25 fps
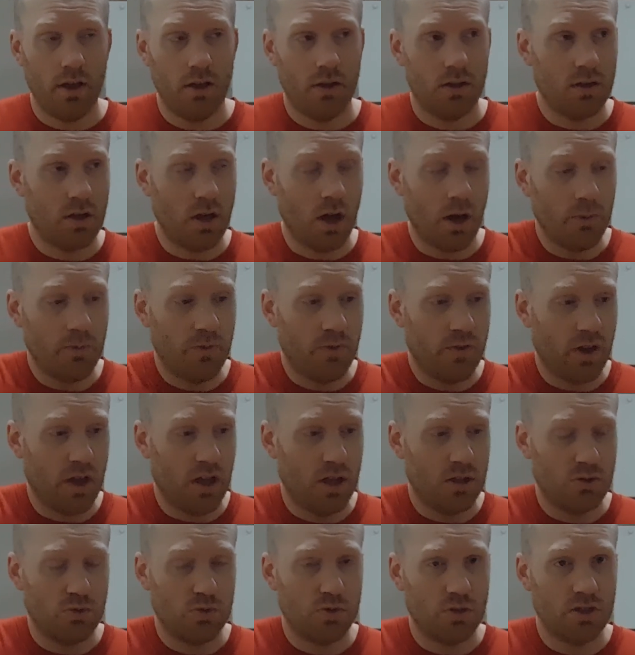Cub
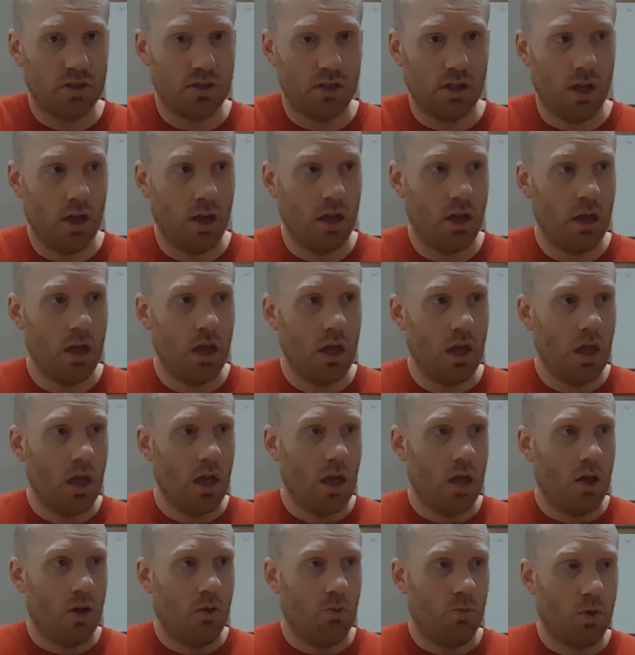fans would say,
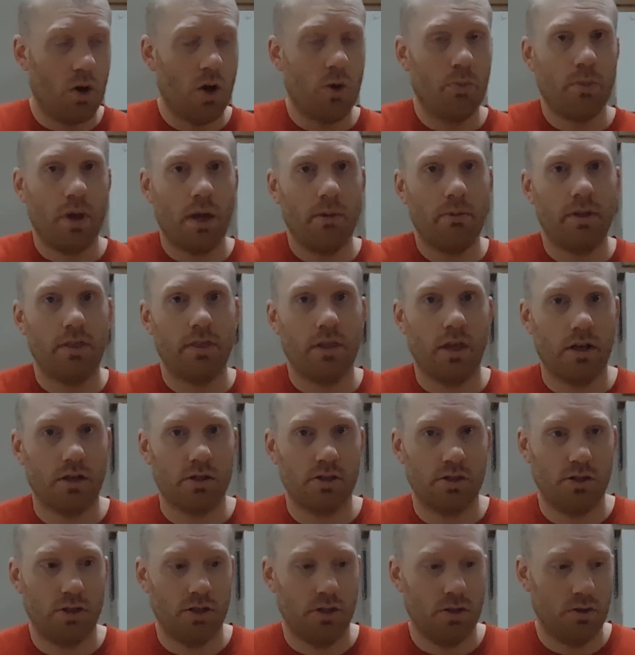well, maybe
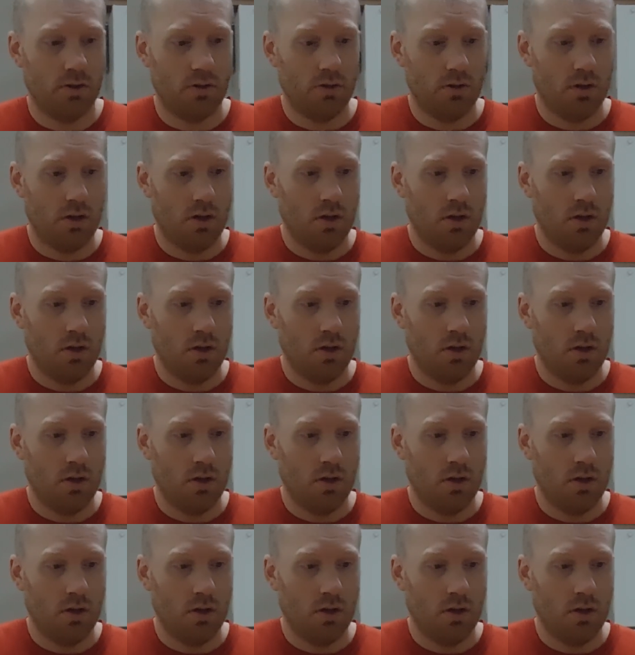next year.